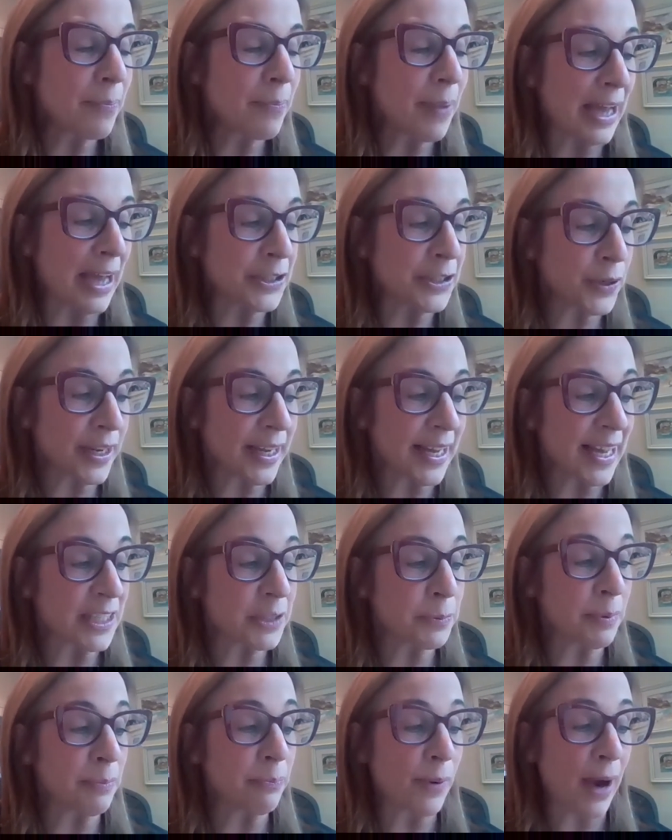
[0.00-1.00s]
Patrick
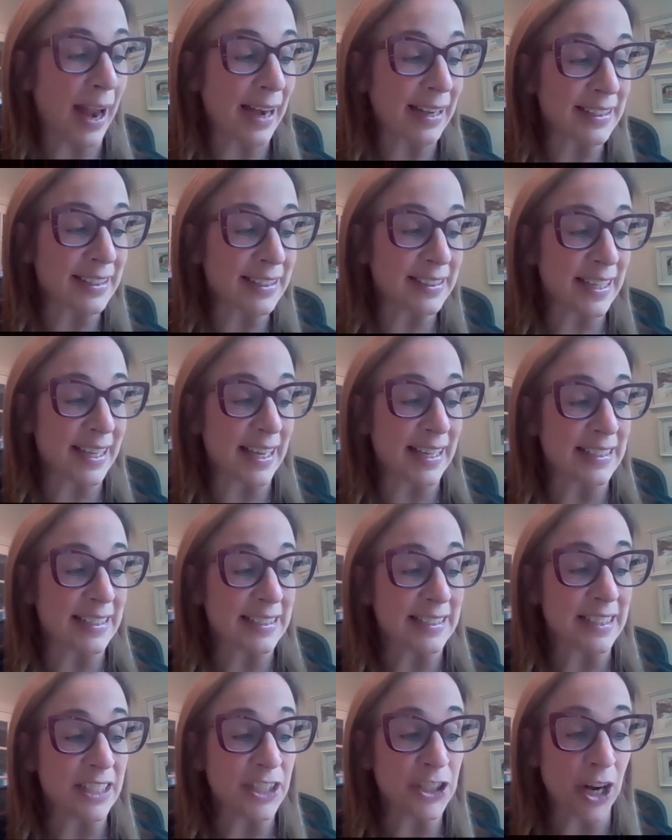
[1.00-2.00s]
has been practicing
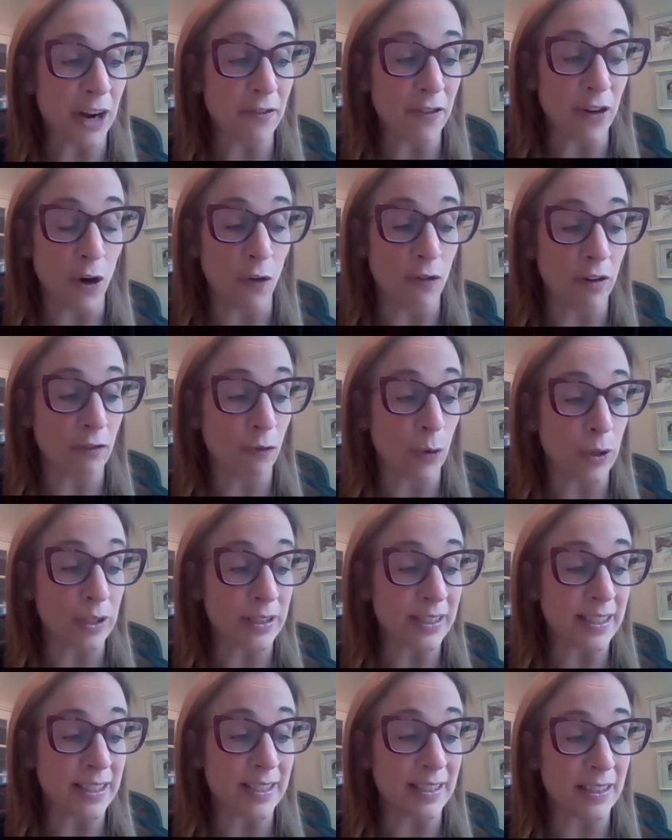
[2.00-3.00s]
anesthesia for over
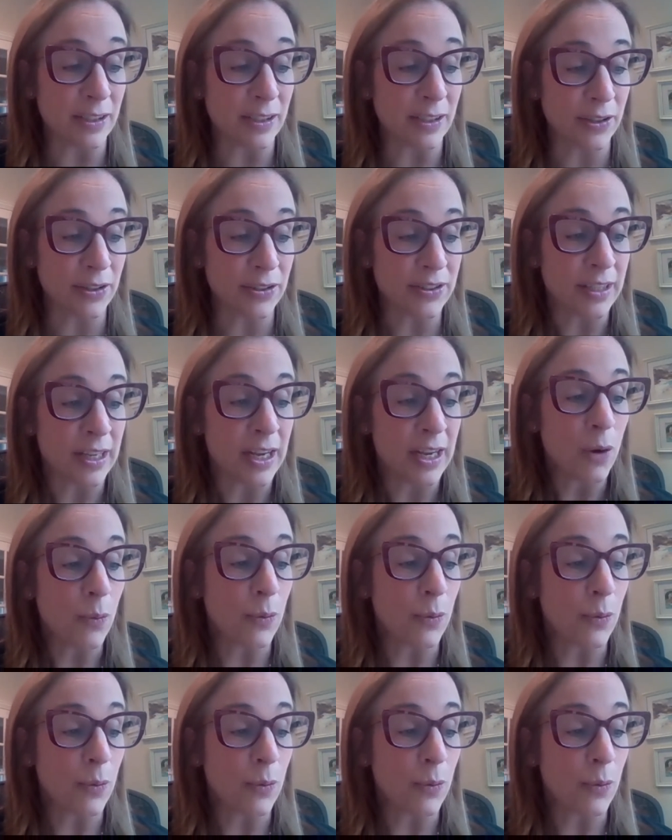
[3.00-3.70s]
14 years